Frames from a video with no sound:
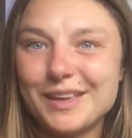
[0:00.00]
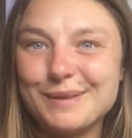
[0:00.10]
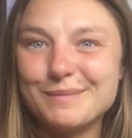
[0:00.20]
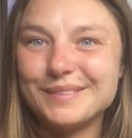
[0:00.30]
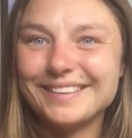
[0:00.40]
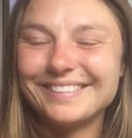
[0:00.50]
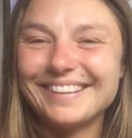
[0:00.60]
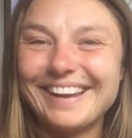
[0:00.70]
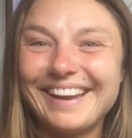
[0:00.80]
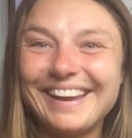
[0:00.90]
them.
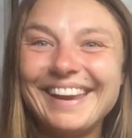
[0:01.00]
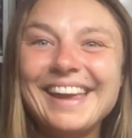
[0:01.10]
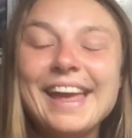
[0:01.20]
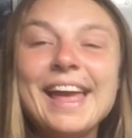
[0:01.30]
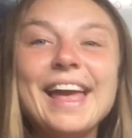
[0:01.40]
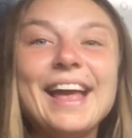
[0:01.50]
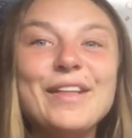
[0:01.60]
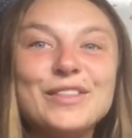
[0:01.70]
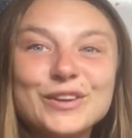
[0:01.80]
Okay. And